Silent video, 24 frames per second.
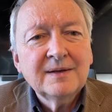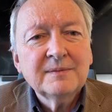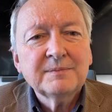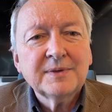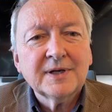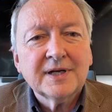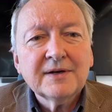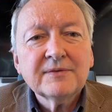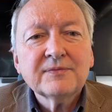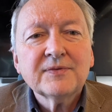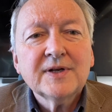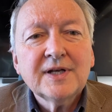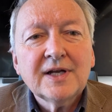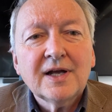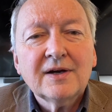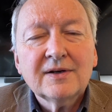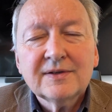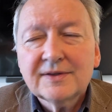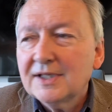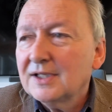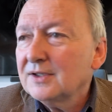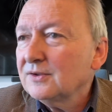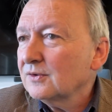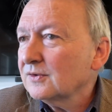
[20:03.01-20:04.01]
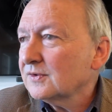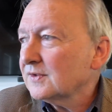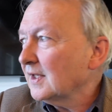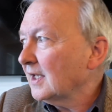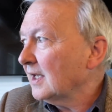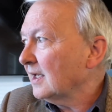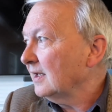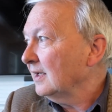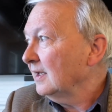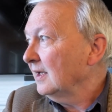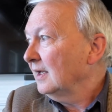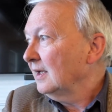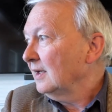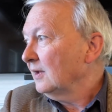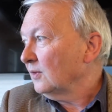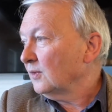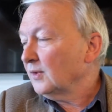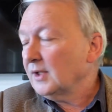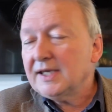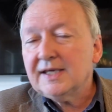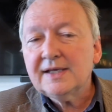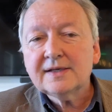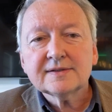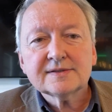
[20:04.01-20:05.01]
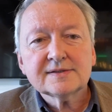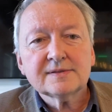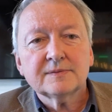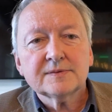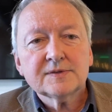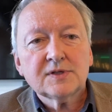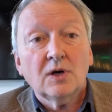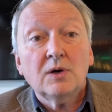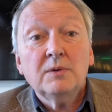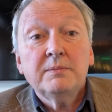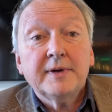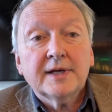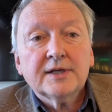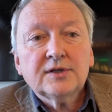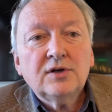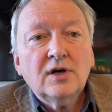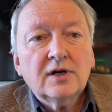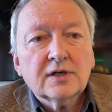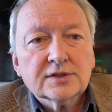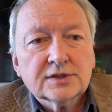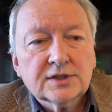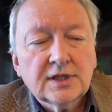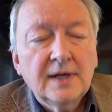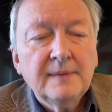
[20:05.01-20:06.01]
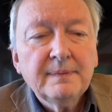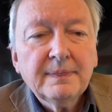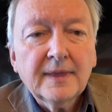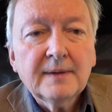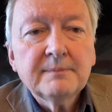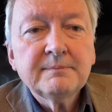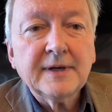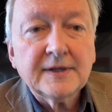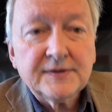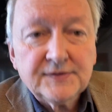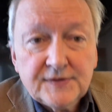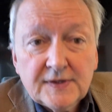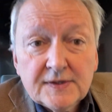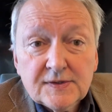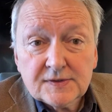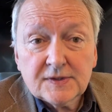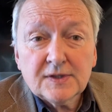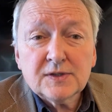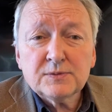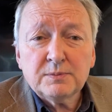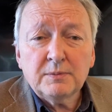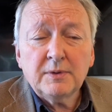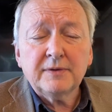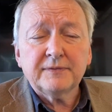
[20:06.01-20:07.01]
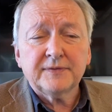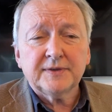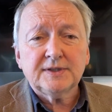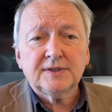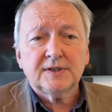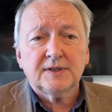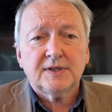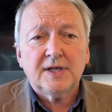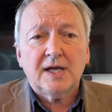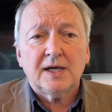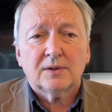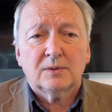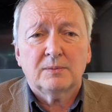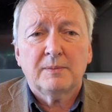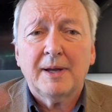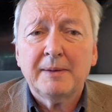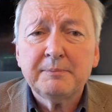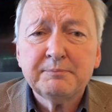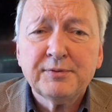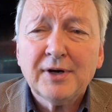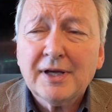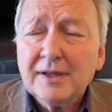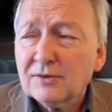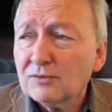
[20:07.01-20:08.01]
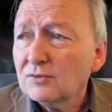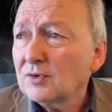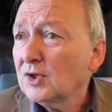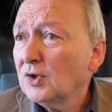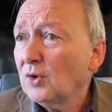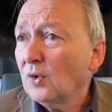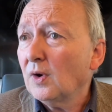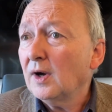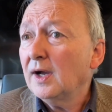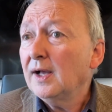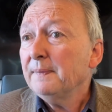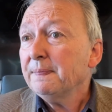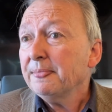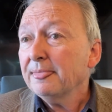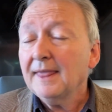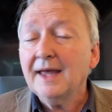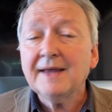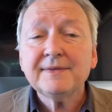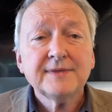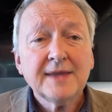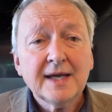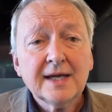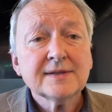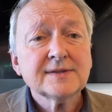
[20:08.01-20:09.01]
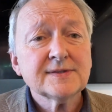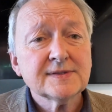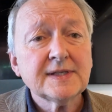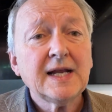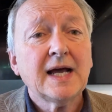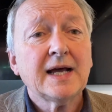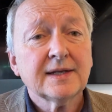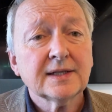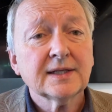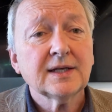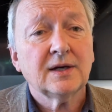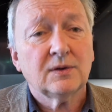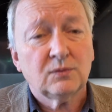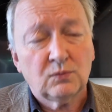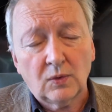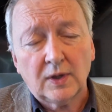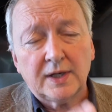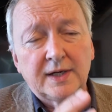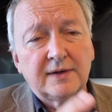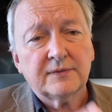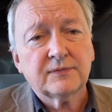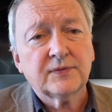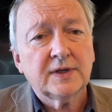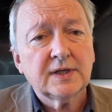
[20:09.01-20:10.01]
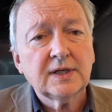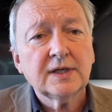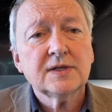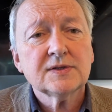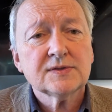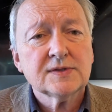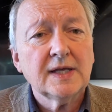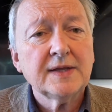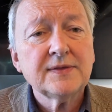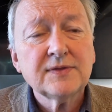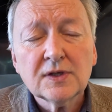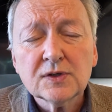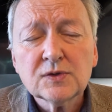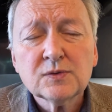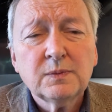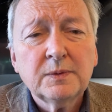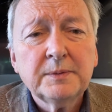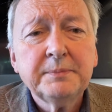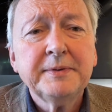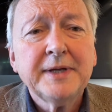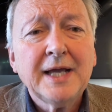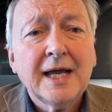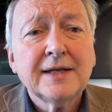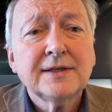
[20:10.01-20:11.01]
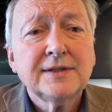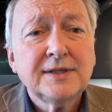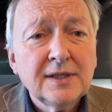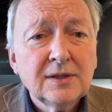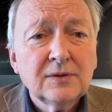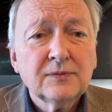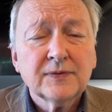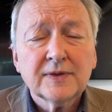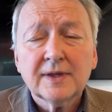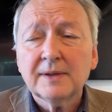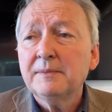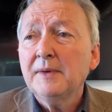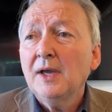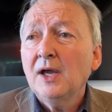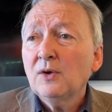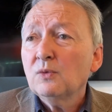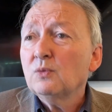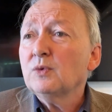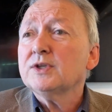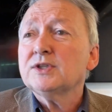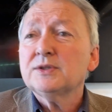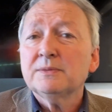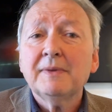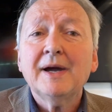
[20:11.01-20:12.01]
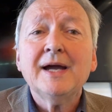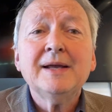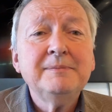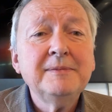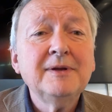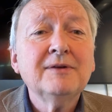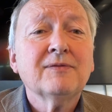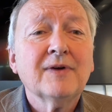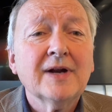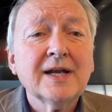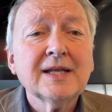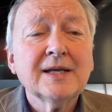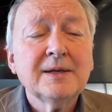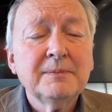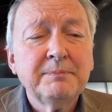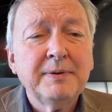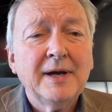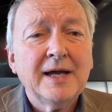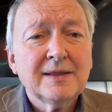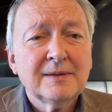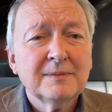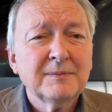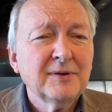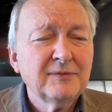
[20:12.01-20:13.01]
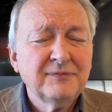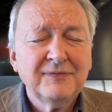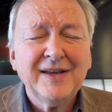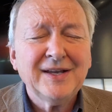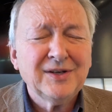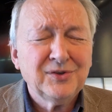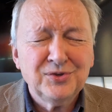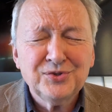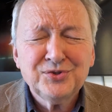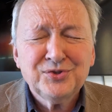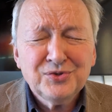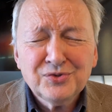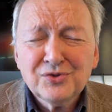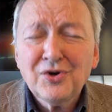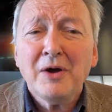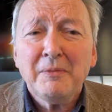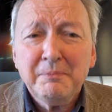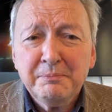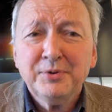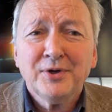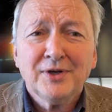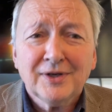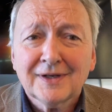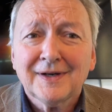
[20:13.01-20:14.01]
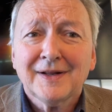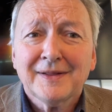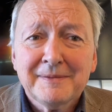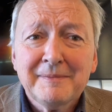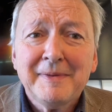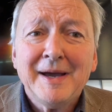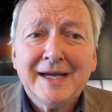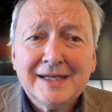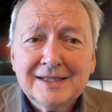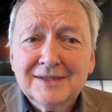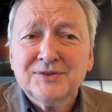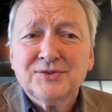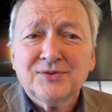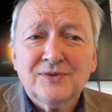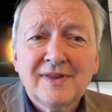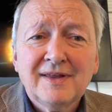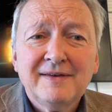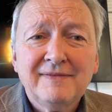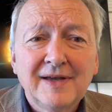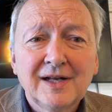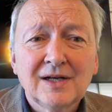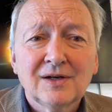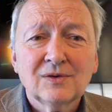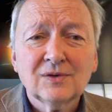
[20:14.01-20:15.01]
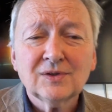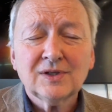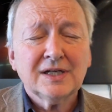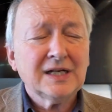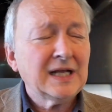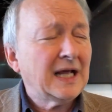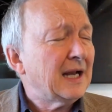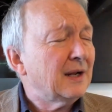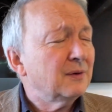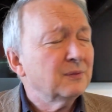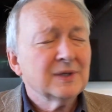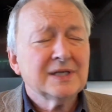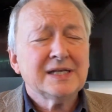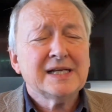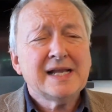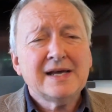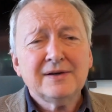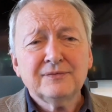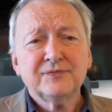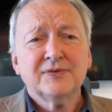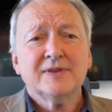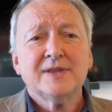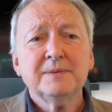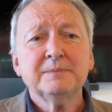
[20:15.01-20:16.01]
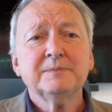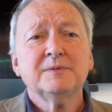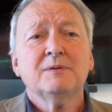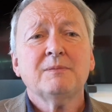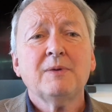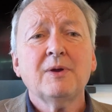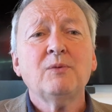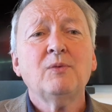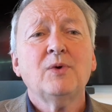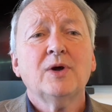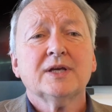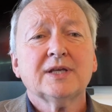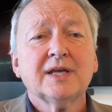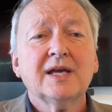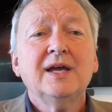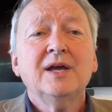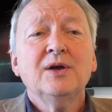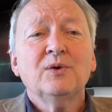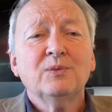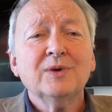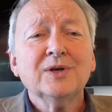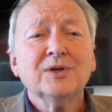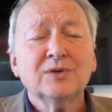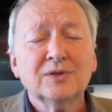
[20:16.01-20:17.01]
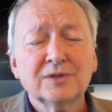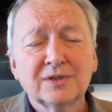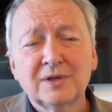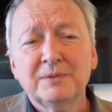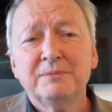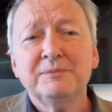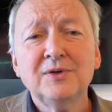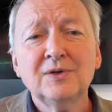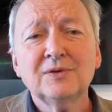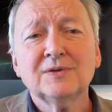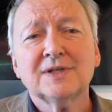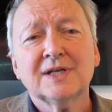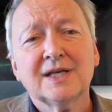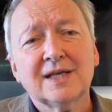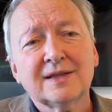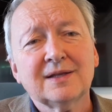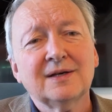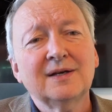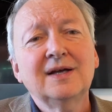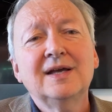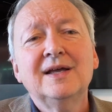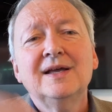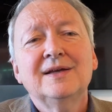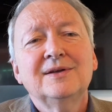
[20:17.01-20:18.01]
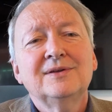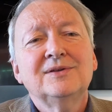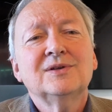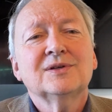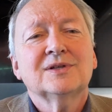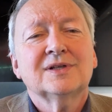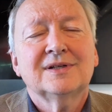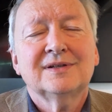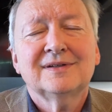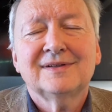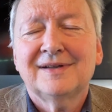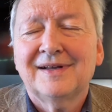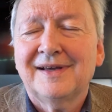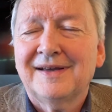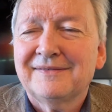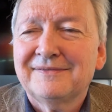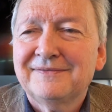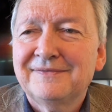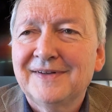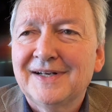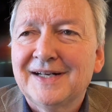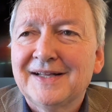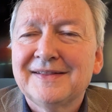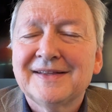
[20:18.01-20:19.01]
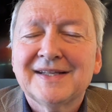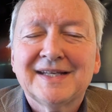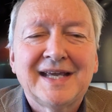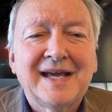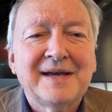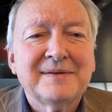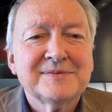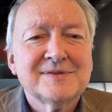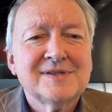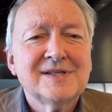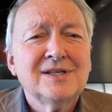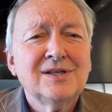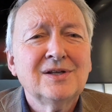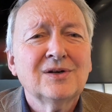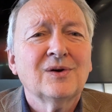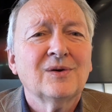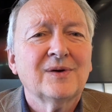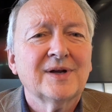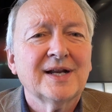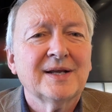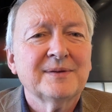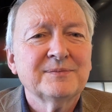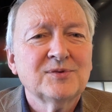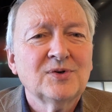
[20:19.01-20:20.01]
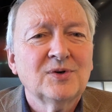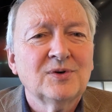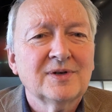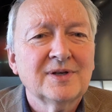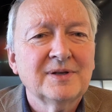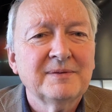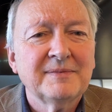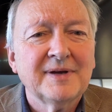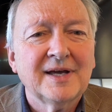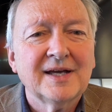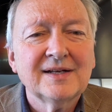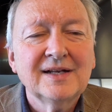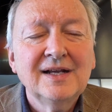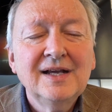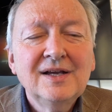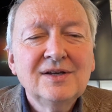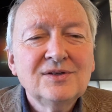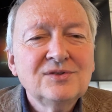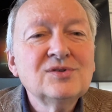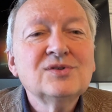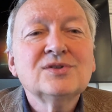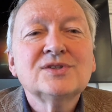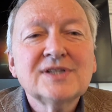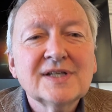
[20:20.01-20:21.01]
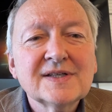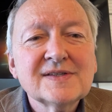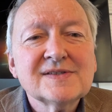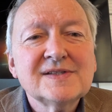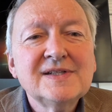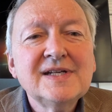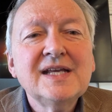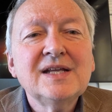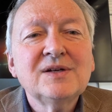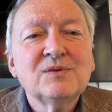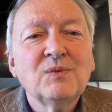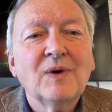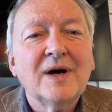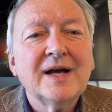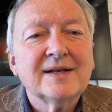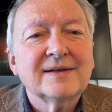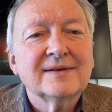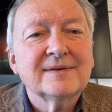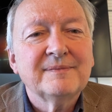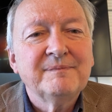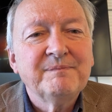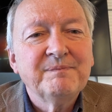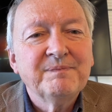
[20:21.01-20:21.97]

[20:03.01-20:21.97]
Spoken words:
But every now and then you say, or hear someone say, oh my gosh, my sister's moving to town, or my brother-in-law, and they're starting up, whatever it is, and this would be ideal for them. Would you mind me running it by them? In fact, could you not put it on the market till they've had a look at it? I would love for them to be working. We could commute together. You can fill in the gaps. So you know what I'm talking about. You just need one.